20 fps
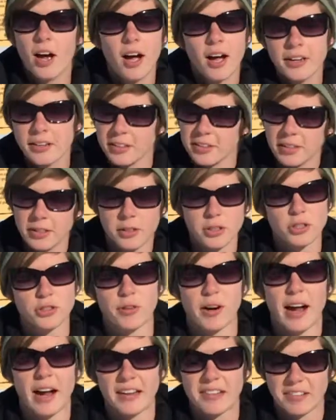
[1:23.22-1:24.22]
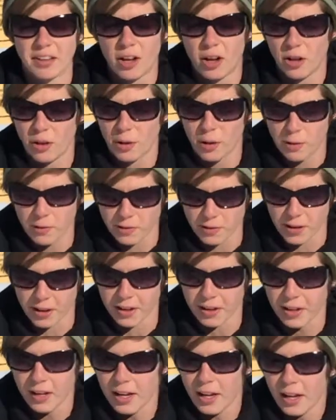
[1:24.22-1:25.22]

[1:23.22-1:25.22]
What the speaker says: ton of deer tracks all over.